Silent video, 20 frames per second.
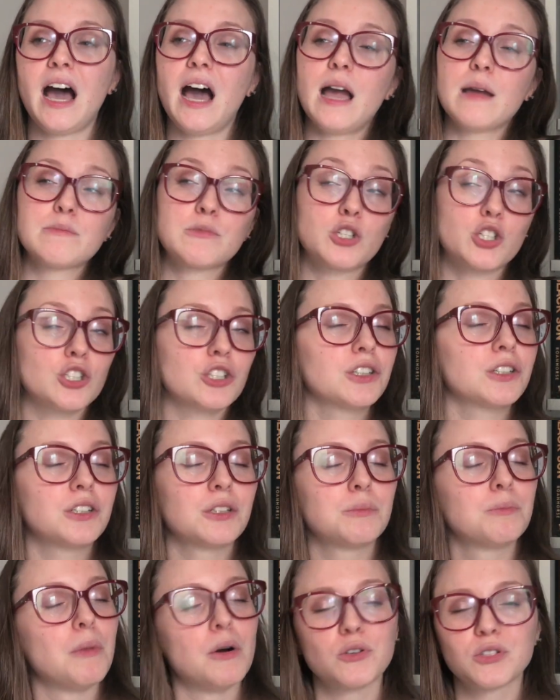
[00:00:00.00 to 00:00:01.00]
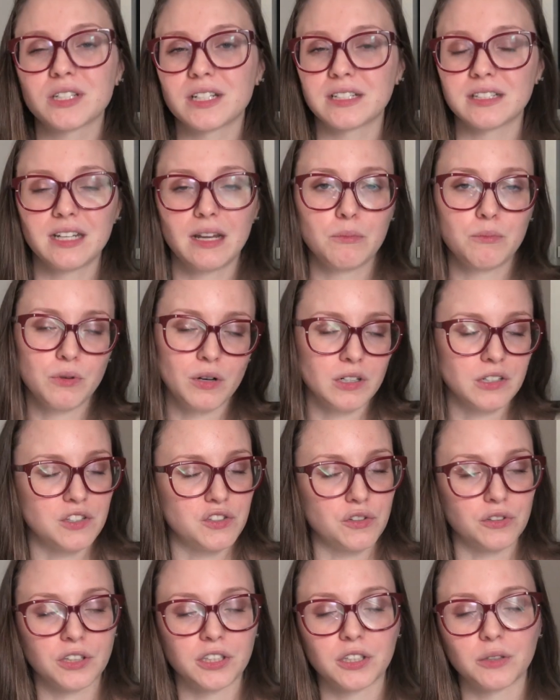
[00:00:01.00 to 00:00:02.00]
I'm sure most
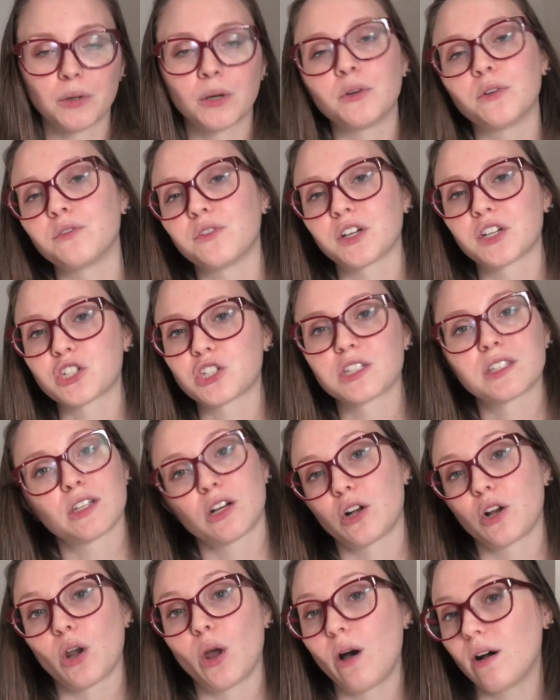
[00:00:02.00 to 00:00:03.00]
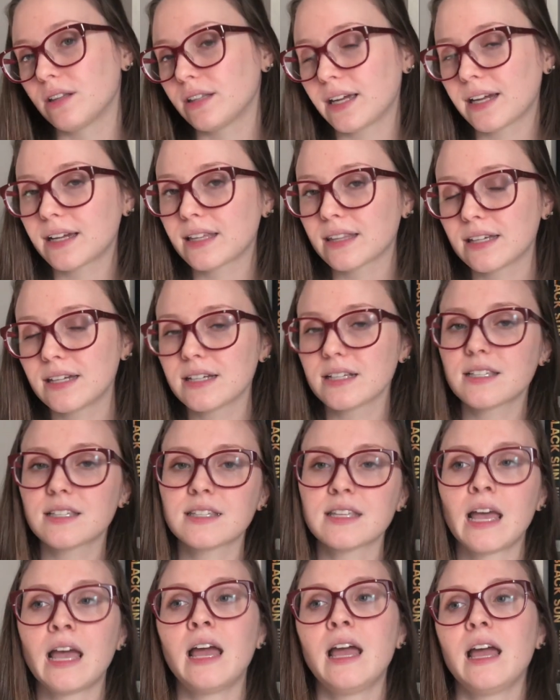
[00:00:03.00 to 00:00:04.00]
contemporaries or literary fictions are not like
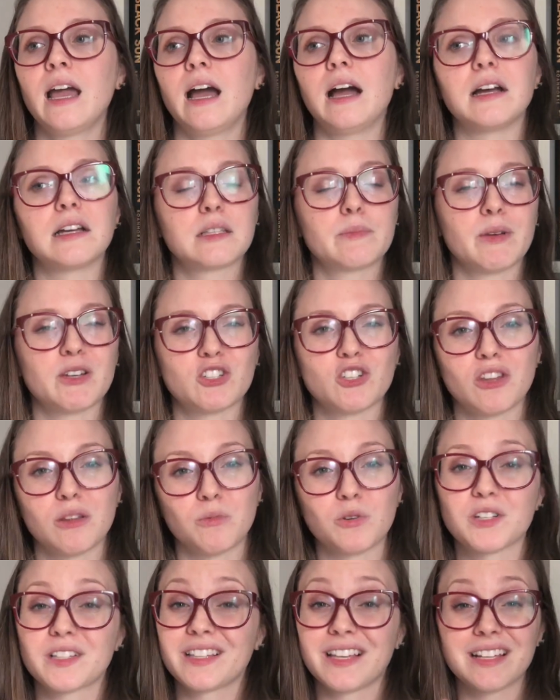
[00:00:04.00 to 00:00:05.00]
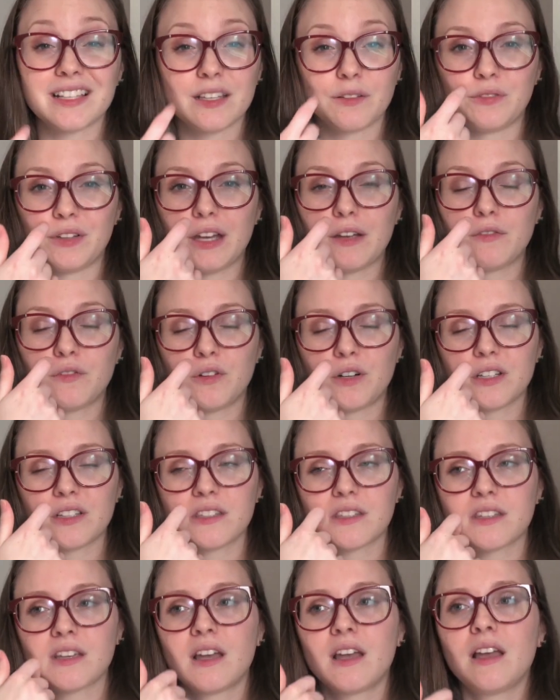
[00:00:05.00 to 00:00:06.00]
this, especially the more slice of life
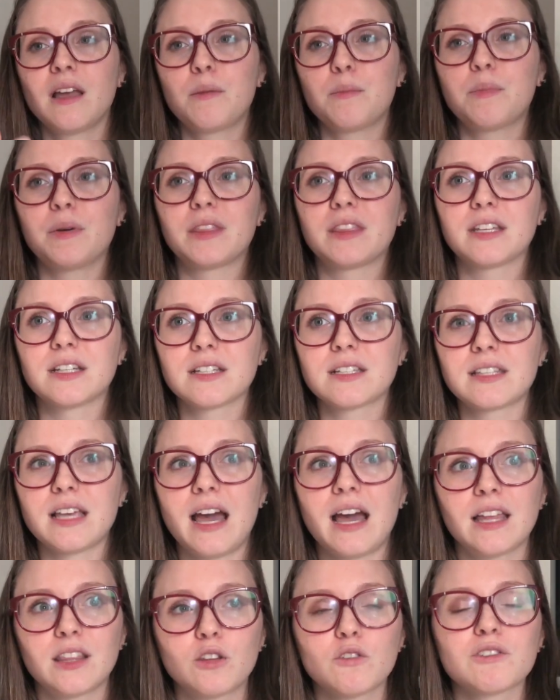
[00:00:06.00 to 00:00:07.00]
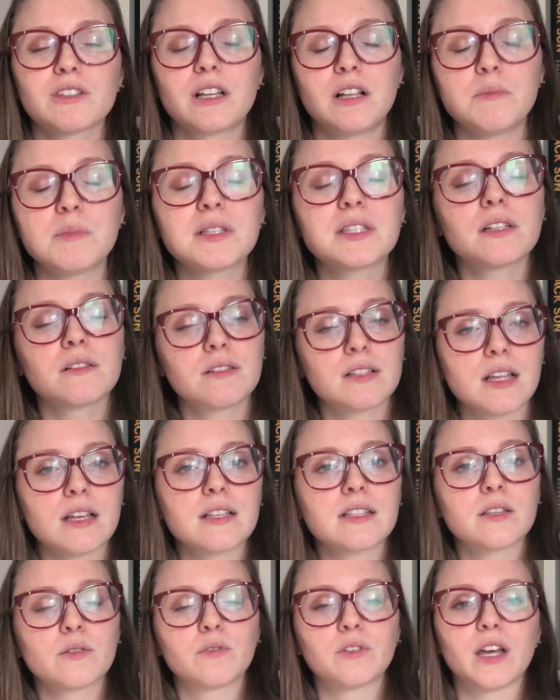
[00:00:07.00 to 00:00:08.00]
ones, but this had those elements of
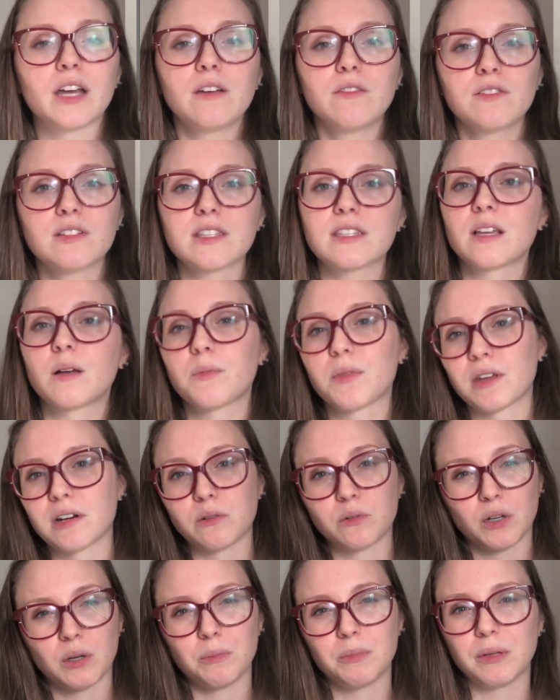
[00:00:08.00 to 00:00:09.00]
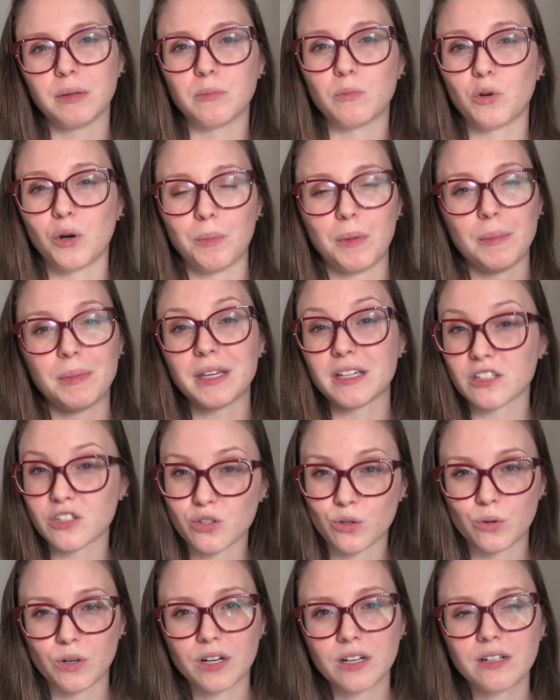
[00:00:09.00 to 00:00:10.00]
slice of life and some that were a bit more maybe
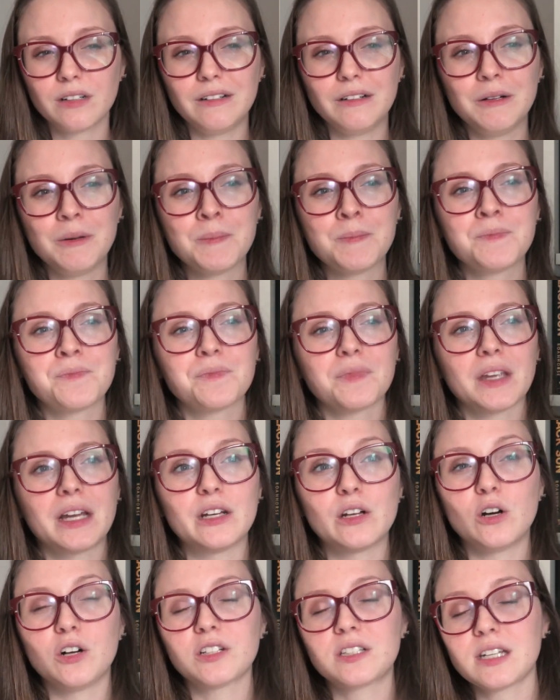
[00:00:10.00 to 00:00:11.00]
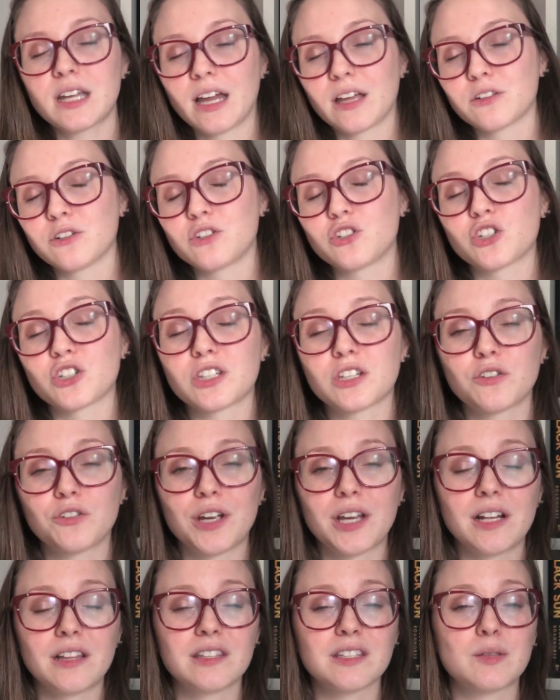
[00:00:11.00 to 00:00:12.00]
historical, and altogether it just
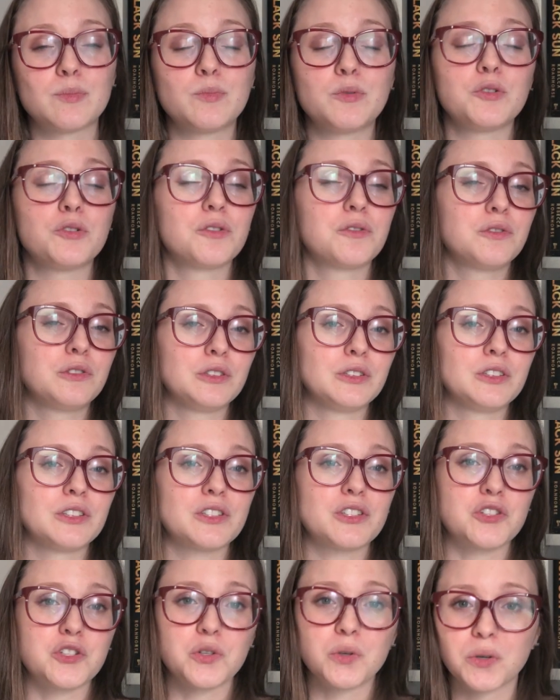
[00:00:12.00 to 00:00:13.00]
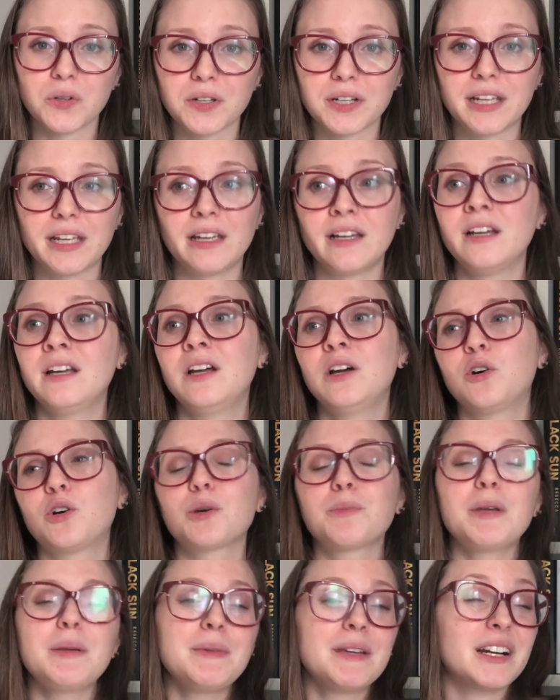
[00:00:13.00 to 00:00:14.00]
created this beautiful story,
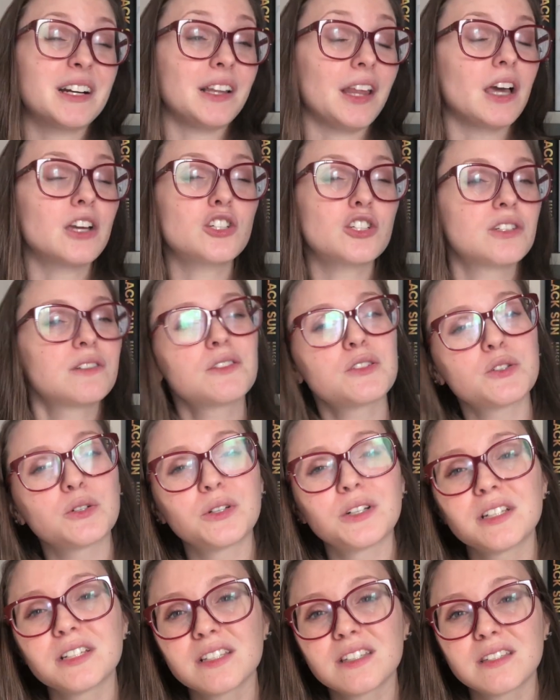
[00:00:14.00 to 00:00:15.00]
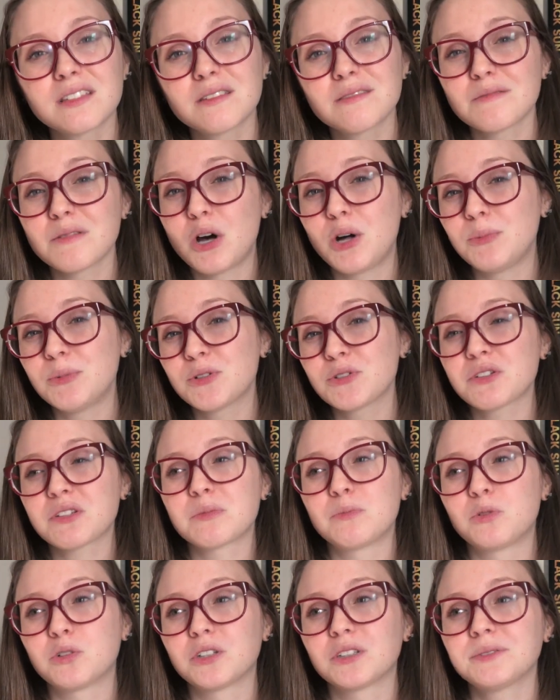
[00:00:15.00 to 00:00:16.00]
or maybe a collection of stories
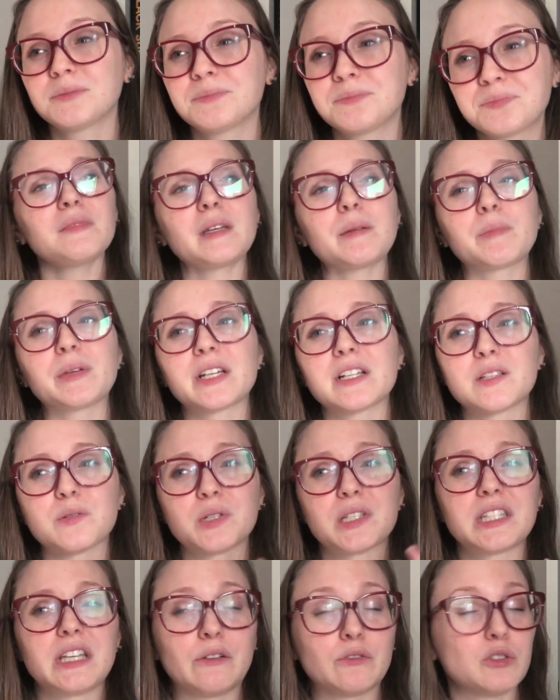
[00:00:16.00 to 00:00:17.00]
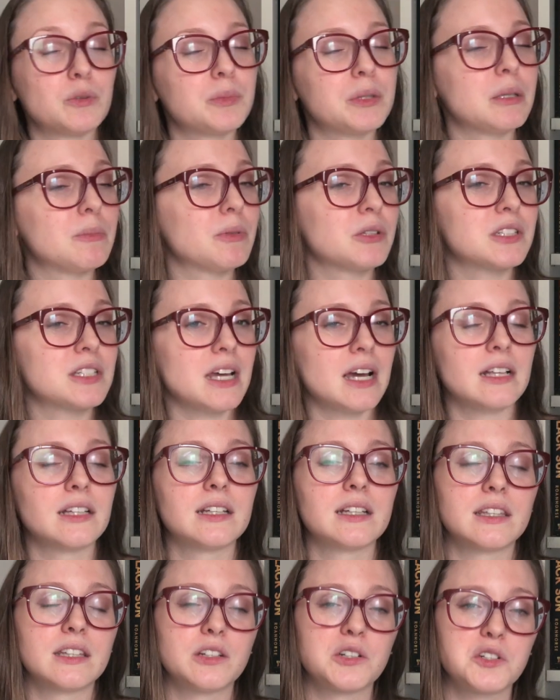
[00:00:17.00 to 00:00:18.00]
almost more, because it was several people
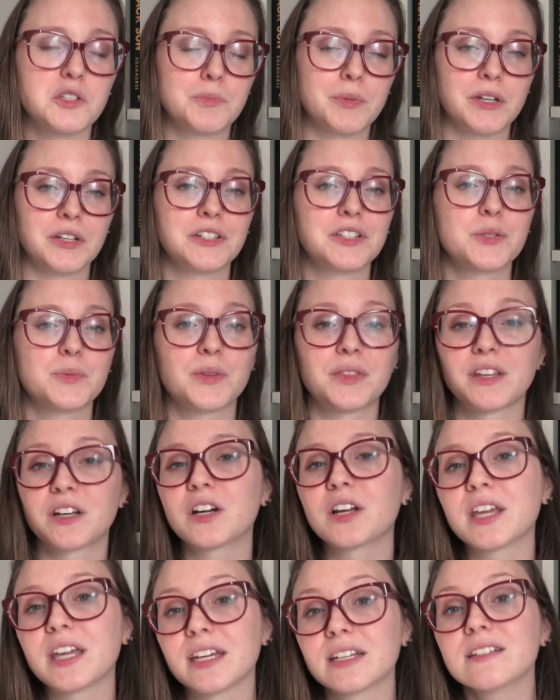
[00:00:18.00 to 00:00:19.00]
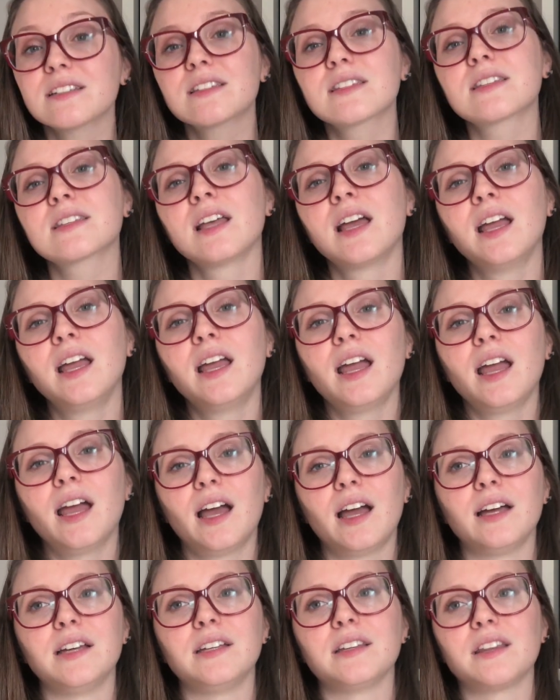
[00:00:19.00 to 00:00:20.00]
telling their experience with their kids
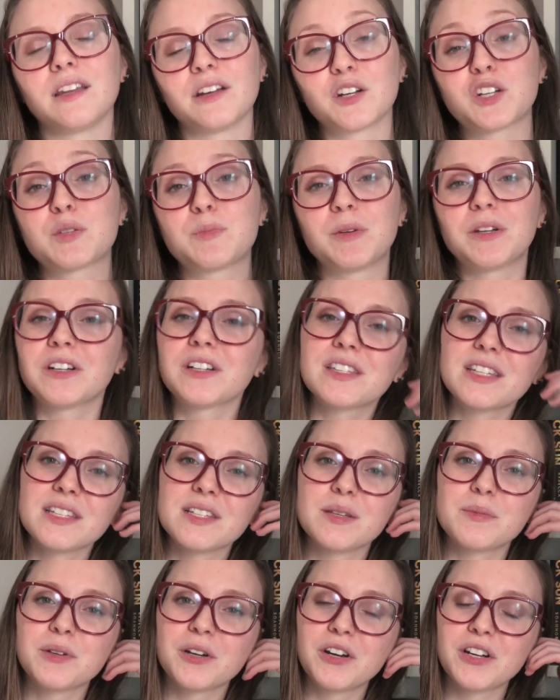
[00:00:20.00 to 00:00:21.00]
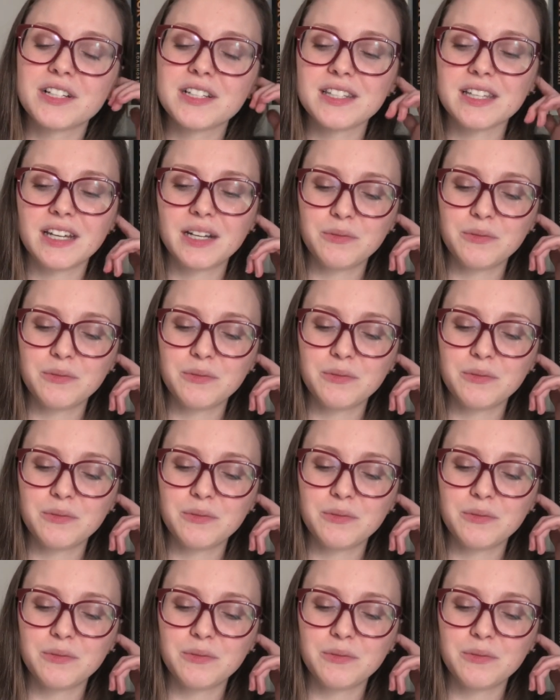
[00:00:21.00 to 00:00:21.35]
and their experience as immigrants.